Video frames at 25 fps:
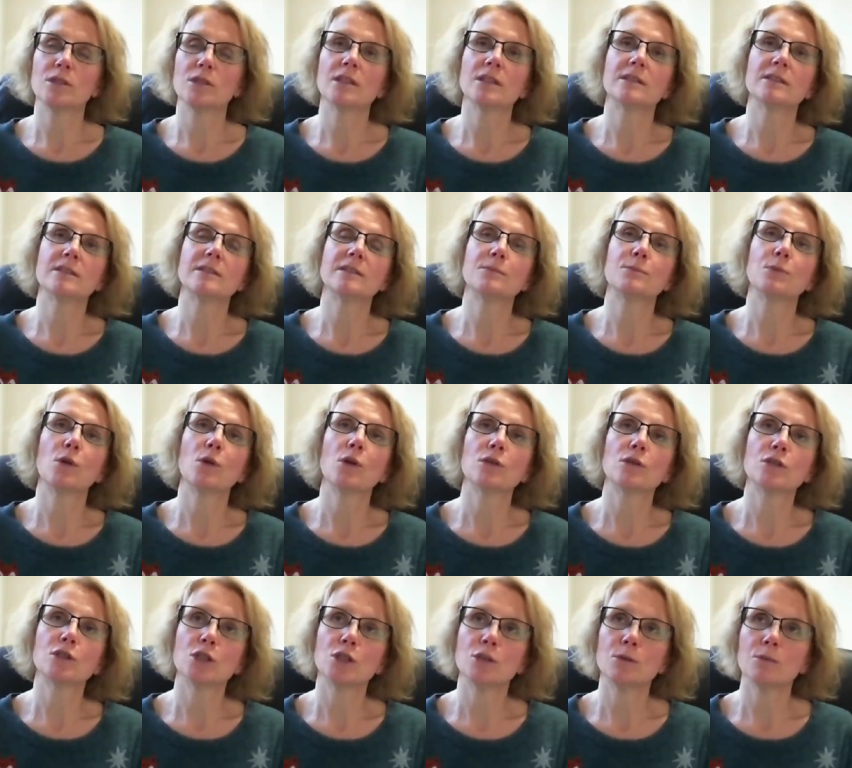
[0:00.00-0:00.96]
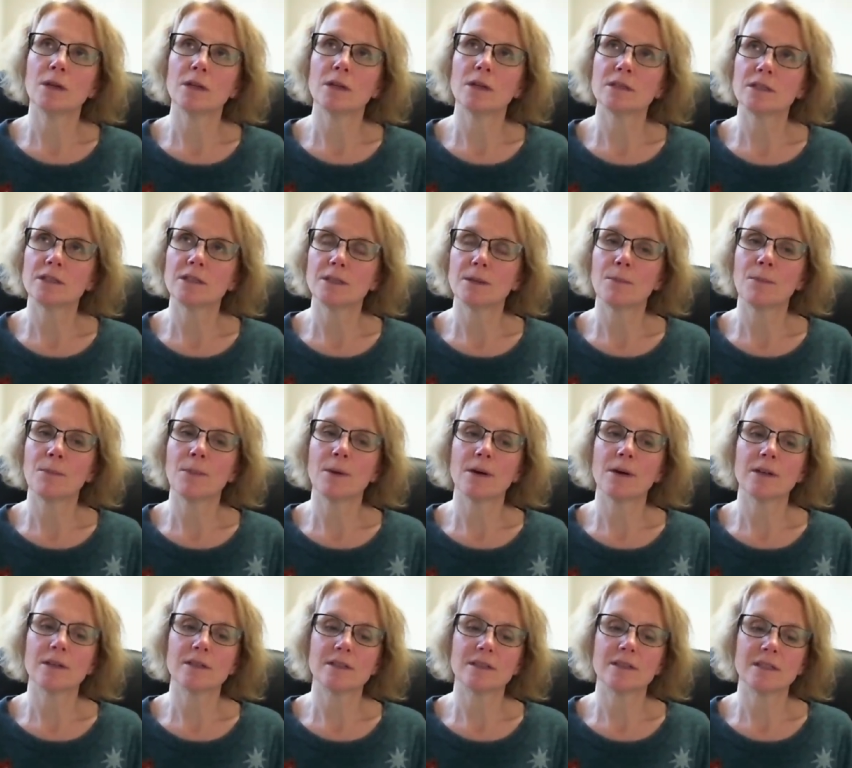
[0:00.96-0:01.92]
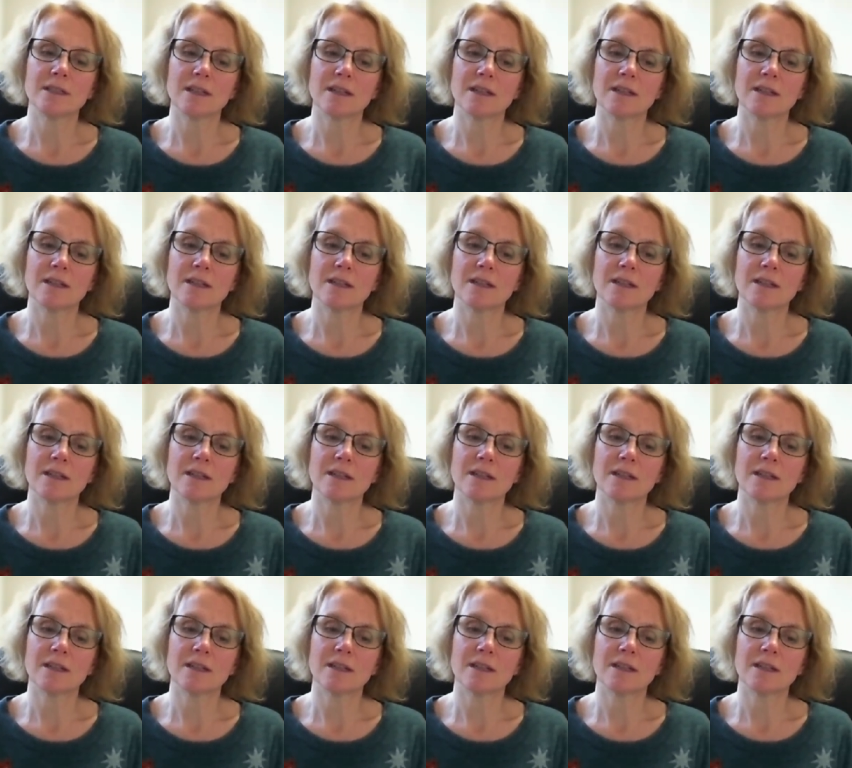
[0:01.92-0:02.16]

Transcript: to spoil too much, but